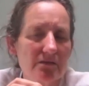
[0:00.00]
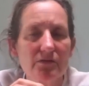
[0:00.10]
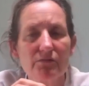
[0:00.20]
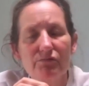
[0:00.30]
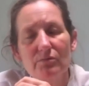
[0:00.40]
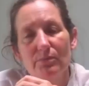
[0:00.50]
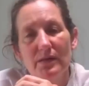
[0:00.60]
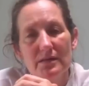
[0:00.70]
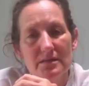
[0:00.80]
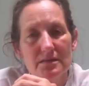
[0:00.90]
of different
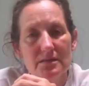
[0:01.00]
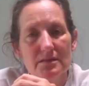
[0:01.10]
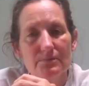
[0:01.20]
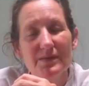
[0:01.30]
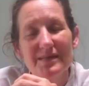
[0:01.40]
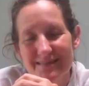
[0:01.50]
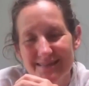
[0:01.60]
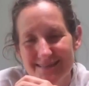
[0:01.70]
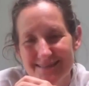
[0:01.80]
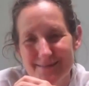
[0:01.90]

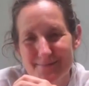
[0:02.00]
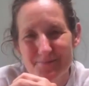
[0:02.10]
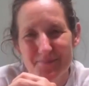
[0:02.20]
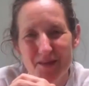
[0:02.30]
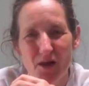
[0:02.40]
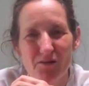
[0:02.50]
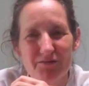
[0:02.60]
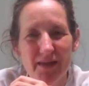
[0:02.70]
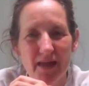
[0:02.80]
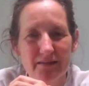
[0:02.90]
species
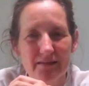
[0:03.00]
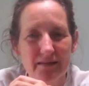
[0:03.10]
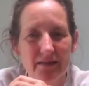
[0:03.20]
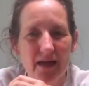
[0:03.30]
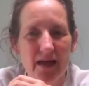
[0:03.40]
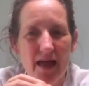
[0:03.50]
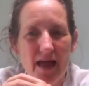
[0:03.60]
of Candida.